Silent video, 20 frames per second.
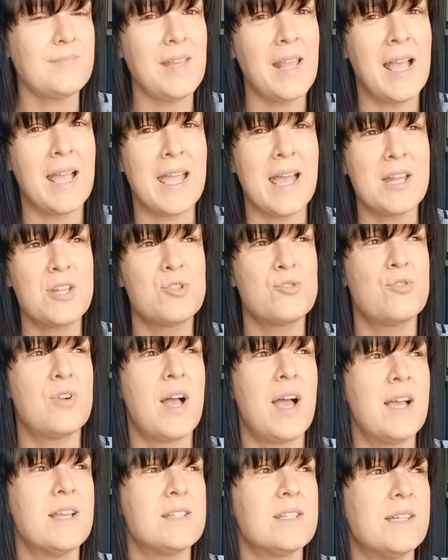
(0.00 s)
I had
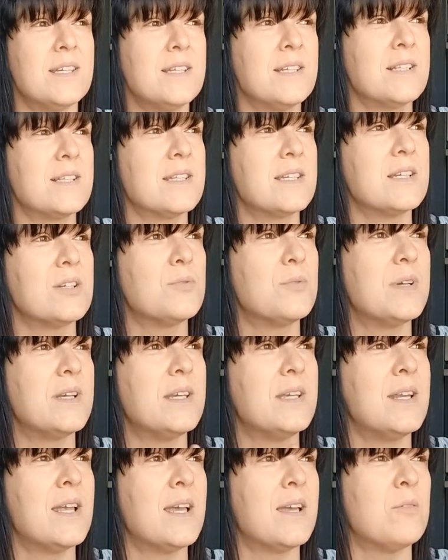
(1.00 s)
tried it in the
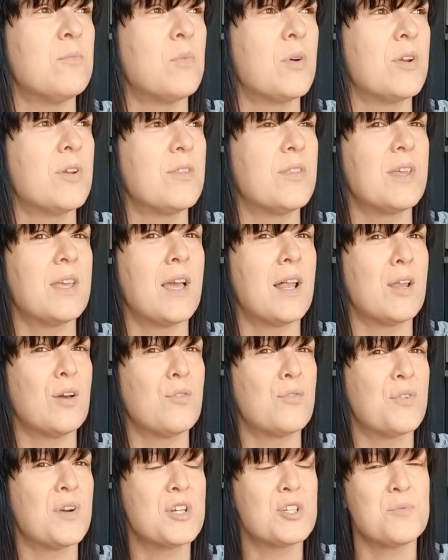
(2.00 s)
linguine in one of the
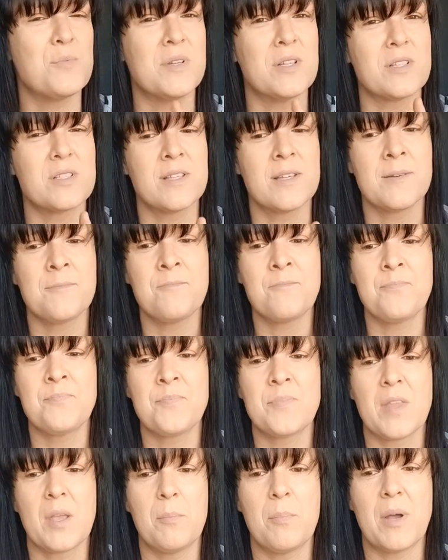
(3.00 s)
HelloFresh meals,
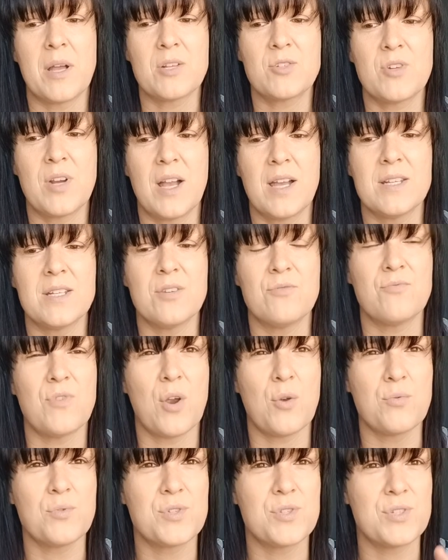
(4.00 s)
but I tried it
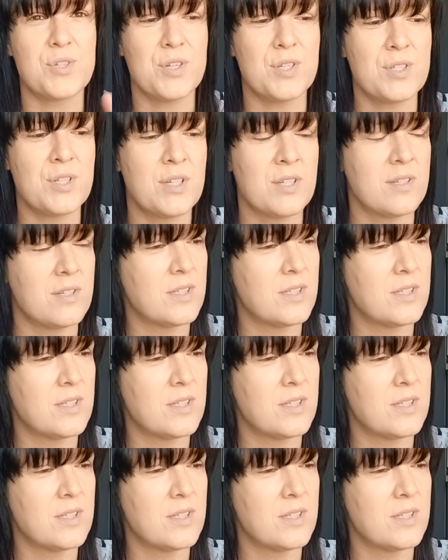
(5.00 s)
roasted